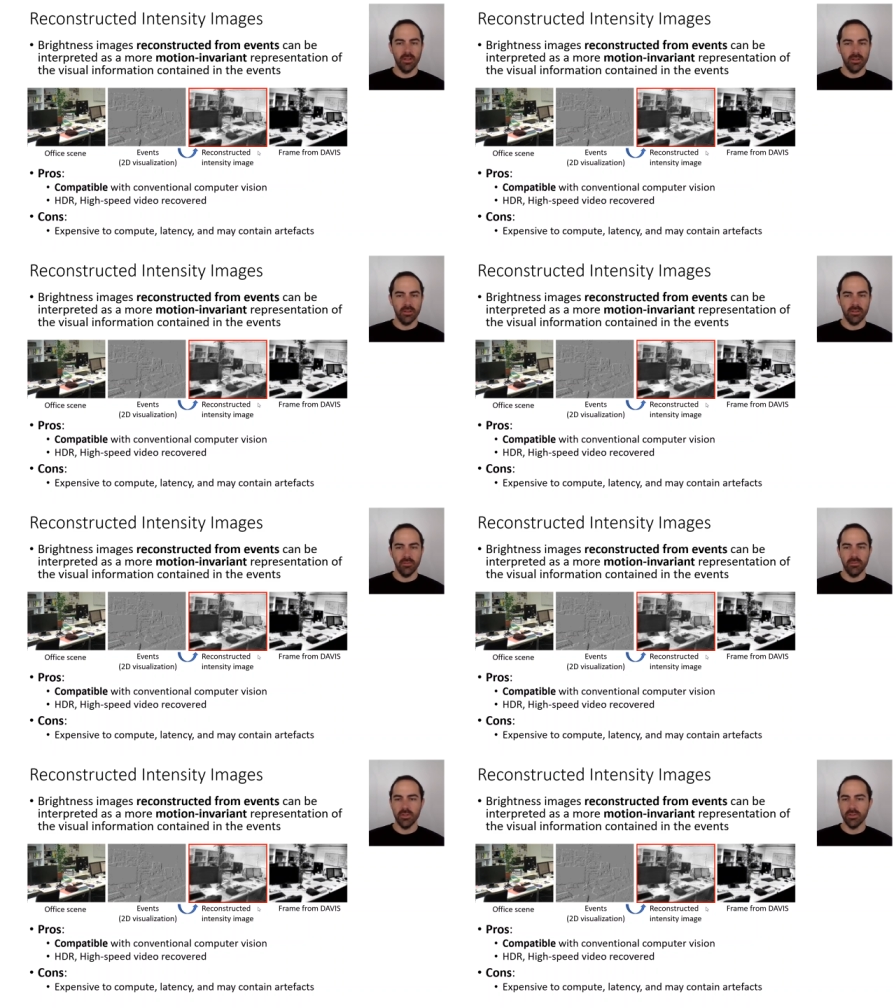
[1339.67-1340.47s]
uh,
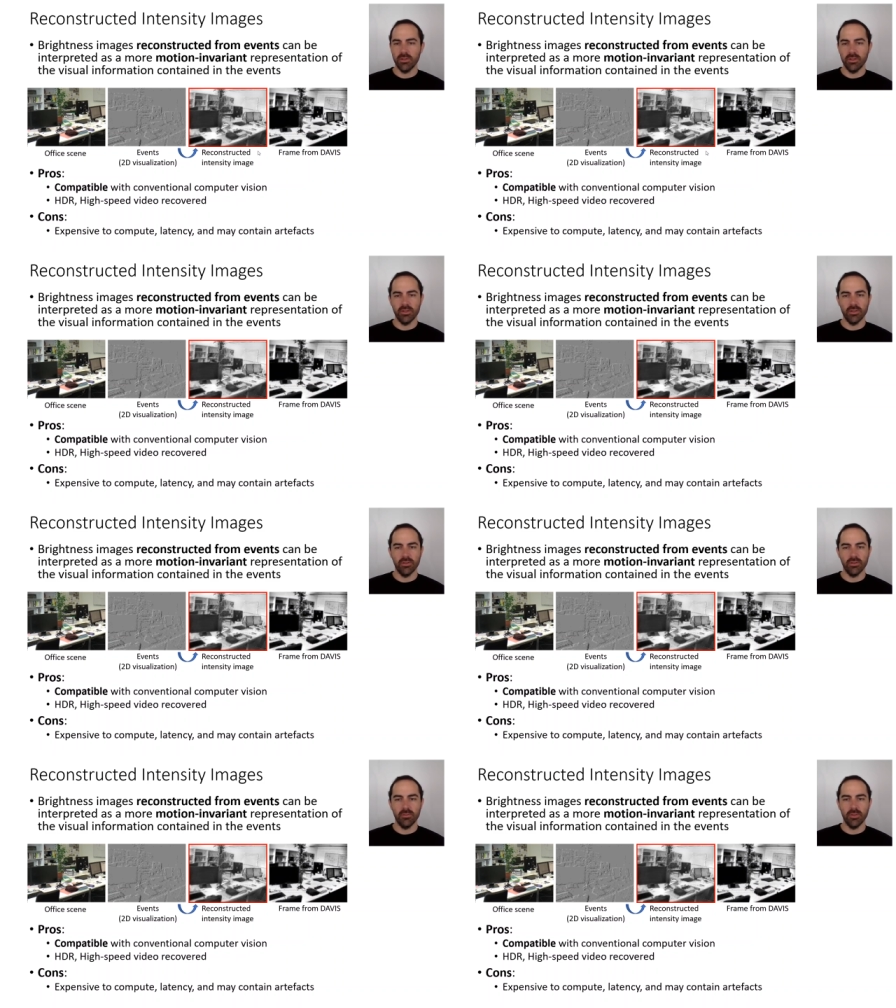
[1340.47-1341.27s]

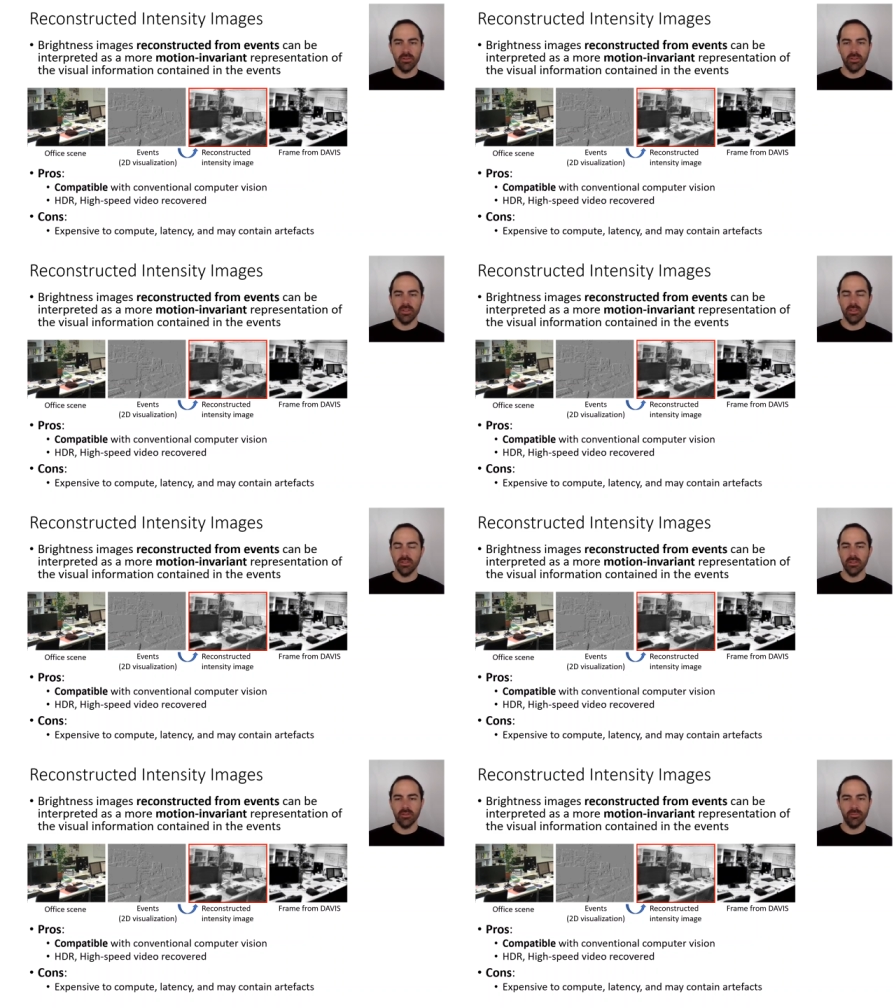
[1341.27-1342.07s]
inertial
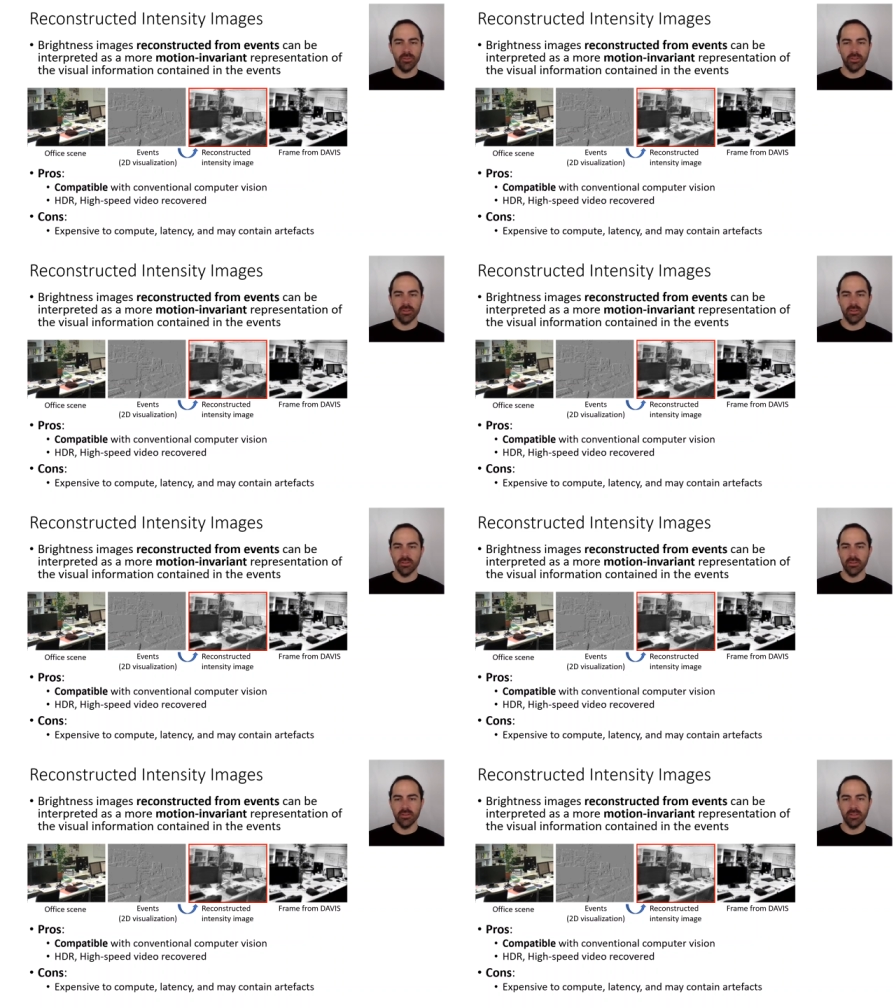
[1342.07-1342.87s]
odometry, object
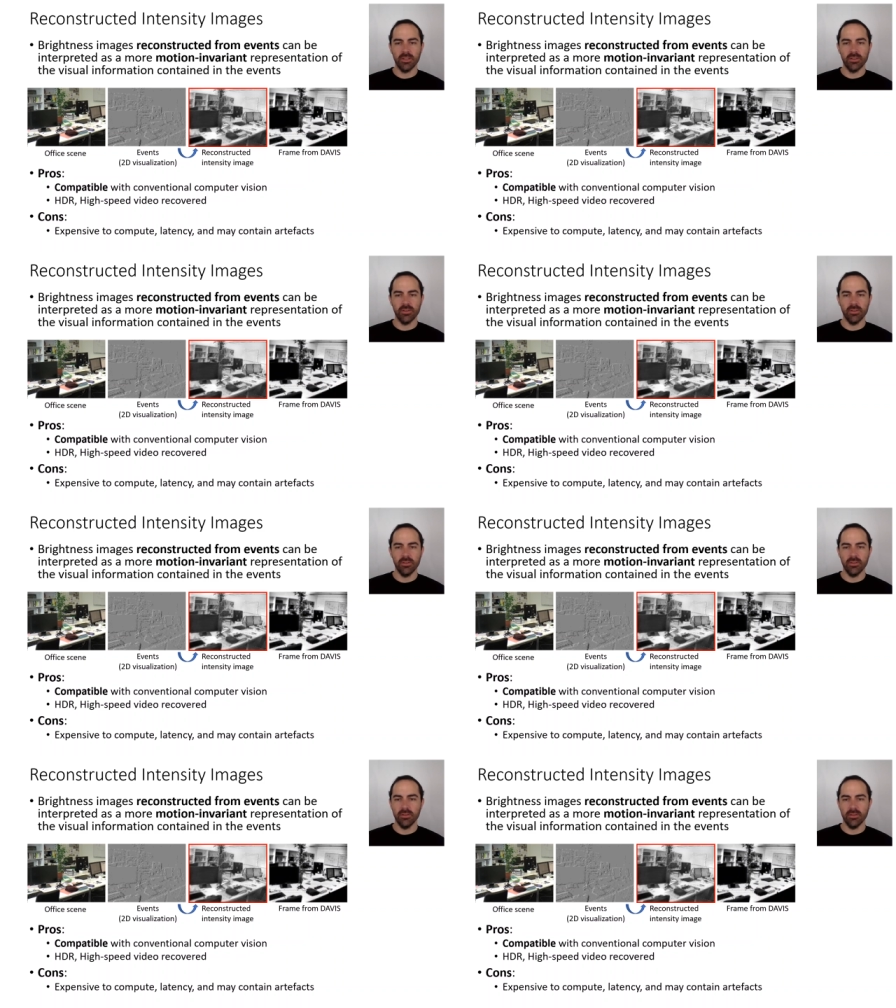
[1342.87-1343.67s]

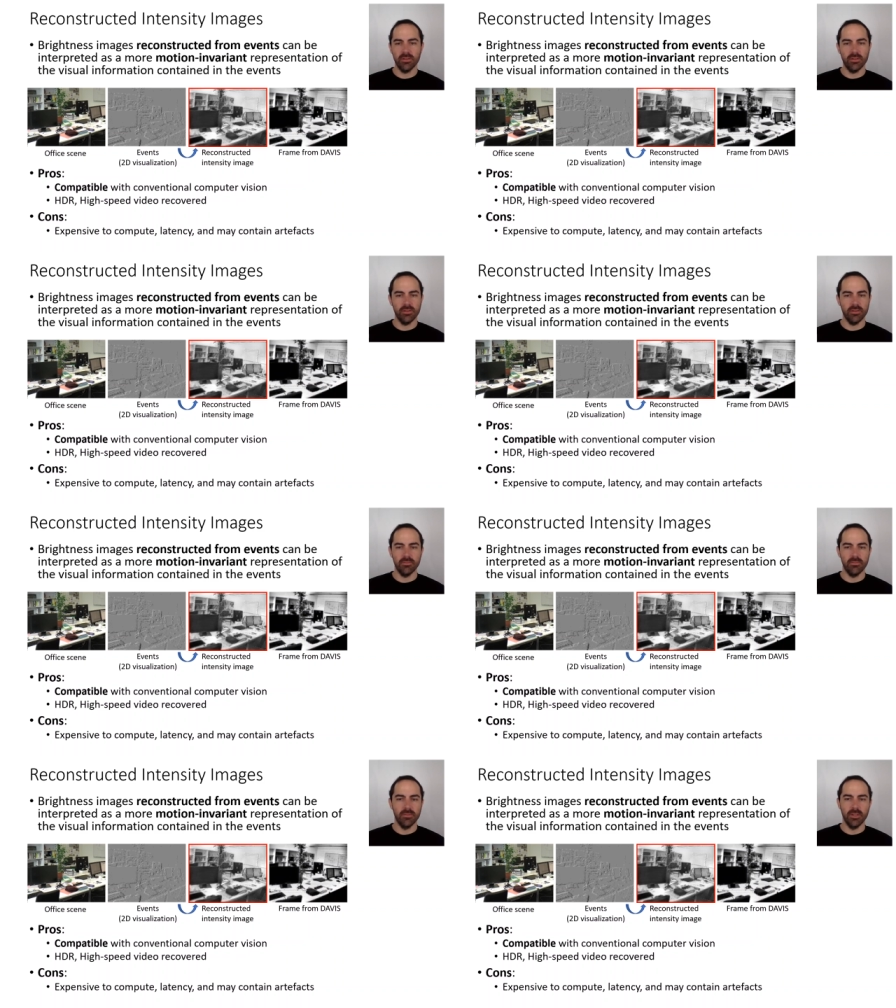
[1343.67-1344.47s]
detection, uh,
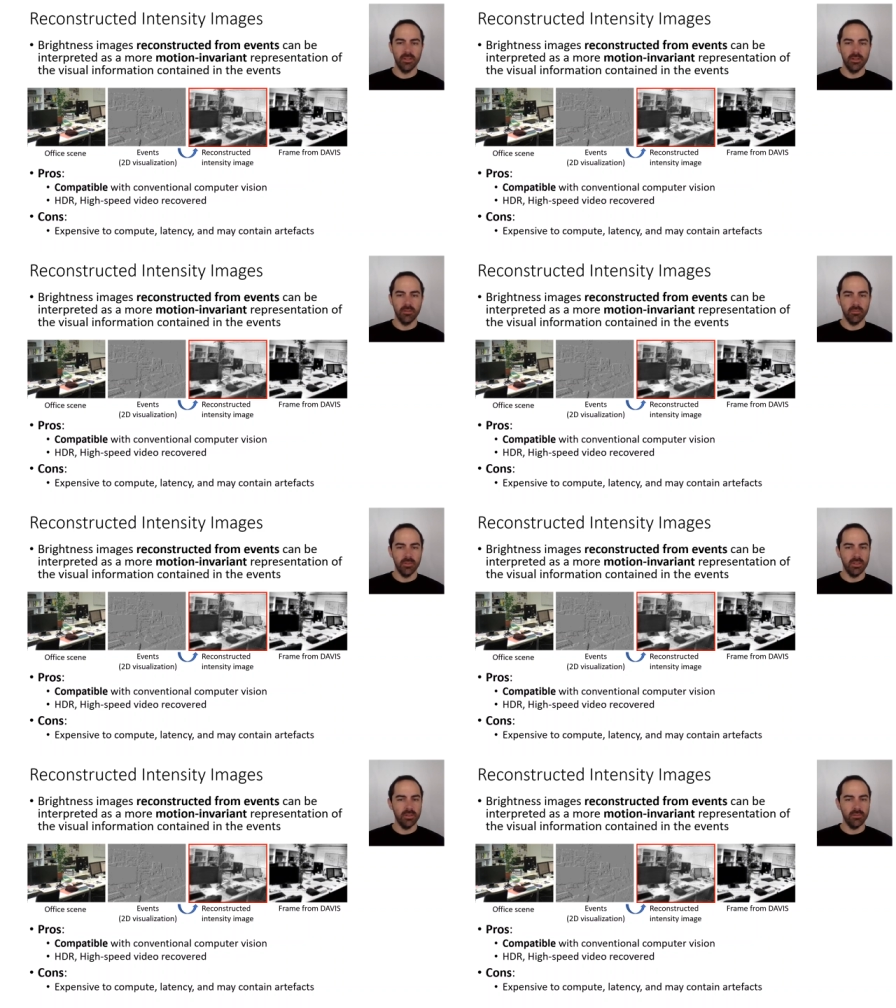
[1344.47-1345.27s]

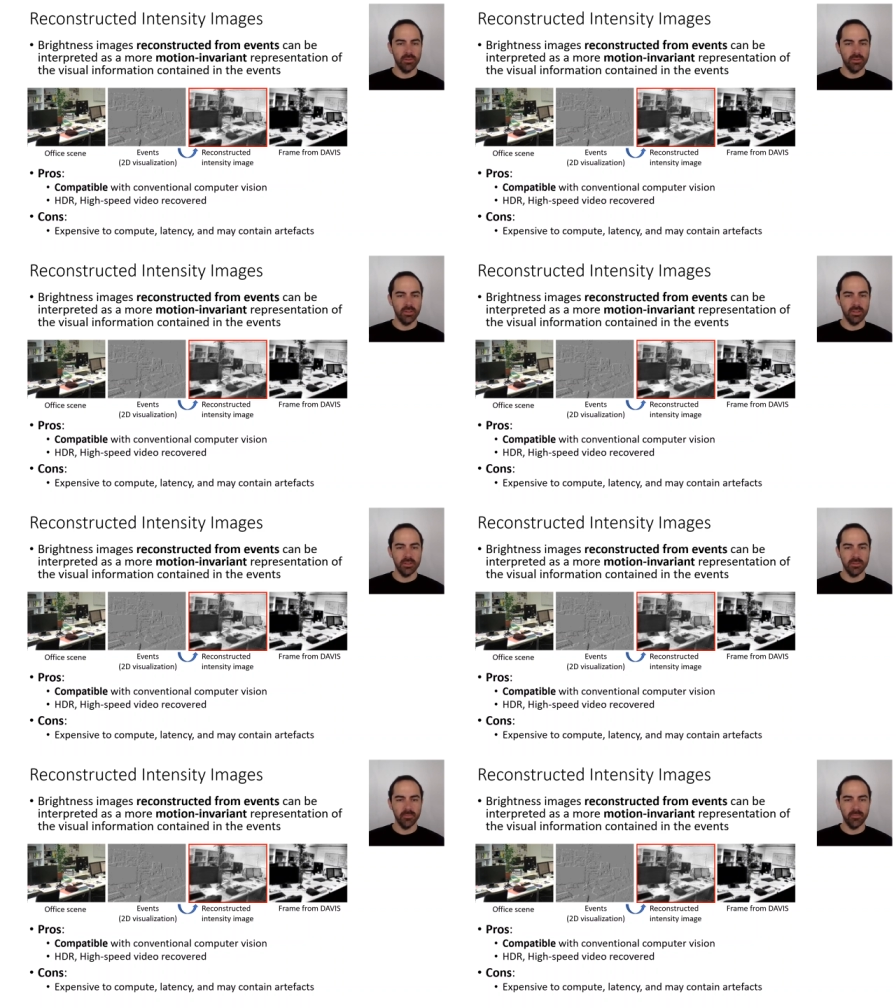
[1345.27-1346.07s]
many different things.